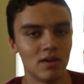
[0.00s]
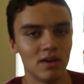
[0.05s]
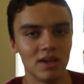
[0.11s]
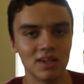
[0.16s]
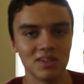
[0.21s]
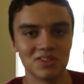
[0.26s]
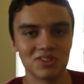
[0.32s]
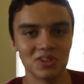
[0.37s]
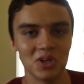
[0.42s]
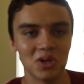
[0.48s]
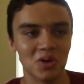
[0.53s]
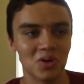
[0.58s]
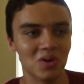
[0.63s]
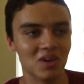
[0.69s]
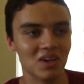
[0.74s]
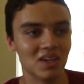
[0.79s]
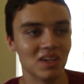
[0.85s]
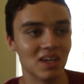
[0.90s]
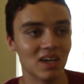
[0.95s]
And
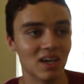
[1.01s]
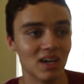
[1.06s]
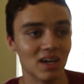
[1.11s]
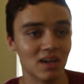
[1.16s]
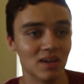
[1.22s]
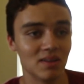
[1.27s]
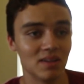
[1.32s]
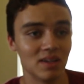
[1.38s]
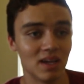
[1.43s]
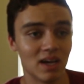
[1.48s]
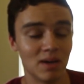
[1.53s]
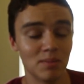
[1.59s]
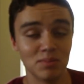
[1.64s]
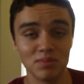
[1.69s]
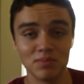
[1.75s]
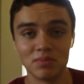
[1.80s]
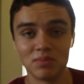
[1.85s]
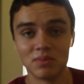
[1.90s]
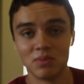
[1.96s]
so
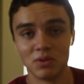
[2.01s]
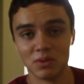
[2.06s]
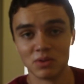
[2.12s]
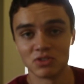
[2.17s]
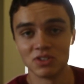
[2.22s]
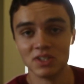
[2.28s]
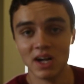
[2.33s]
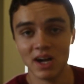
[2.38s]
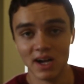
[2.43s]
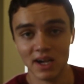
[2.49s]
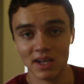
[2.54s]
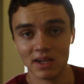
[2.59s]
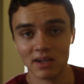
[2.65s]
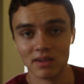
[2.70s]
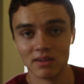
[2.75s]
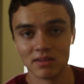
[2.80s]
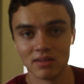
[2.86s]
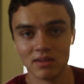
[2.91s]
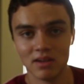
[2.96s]
I'm pretty much
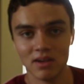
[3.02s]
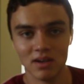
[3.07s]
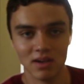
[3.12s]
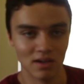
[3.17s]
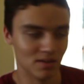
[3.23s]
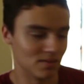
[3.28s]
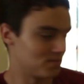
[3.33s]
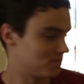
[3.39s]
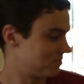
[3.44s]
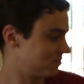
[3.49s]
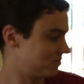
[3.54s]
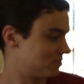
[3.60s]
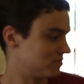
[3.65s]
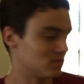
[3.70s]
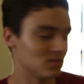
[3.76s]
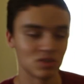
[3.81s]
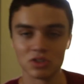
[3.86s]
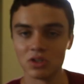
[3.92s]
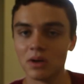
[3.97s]
dying.
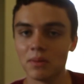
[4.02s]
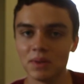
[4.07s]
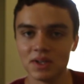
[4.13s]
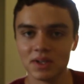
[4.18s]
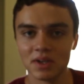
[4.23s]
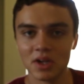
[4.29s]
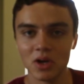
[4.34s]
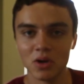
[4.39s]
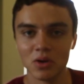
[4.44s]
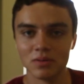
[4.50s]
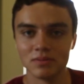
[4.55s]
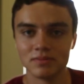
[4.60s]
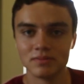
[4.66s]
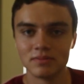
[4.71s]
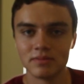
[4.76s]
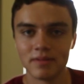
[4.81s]
So I'm gonna go